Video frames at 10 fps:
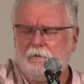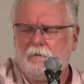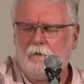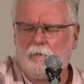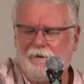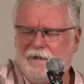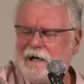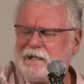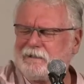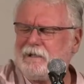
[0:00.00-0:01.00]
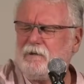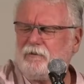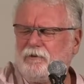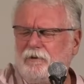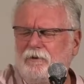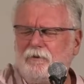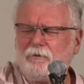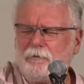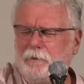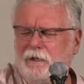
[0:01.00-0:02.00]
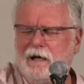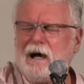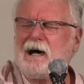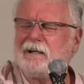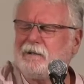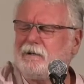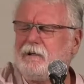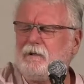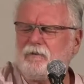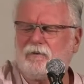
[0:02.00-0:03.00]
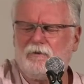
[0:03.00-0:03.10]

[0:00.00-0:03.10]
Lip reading: We got things to lose, we got things to